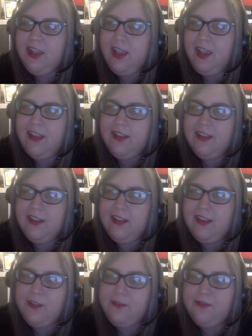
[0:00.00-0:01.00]
And
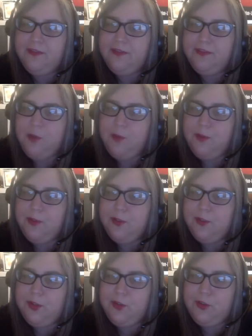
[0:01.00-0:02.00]
if open
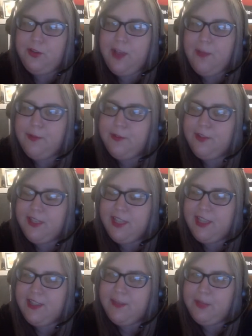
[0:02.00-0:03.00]
registration happens on the
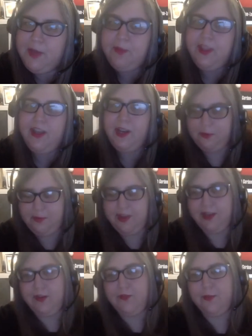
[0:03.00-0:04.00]
exact same timeline, it would
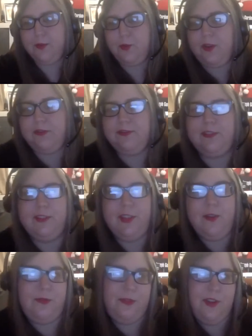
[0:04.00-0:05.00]
be November 12th.
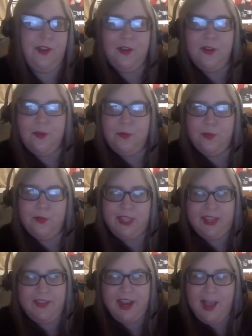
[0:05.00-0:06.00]
So we'll
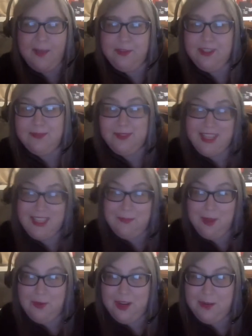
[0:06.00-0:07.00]
see if that happens, but that's
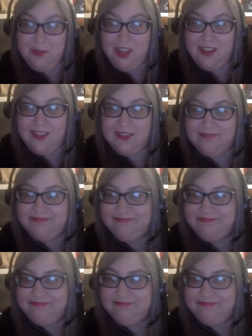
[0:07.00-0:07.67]
my random guess.